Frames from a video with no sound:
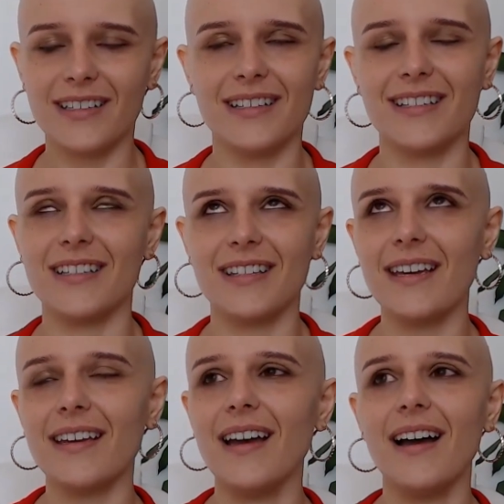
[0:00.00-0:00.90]
It's just
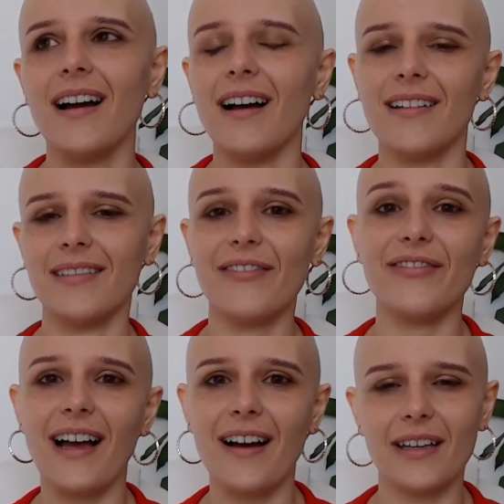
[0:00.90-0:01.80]
like the flower.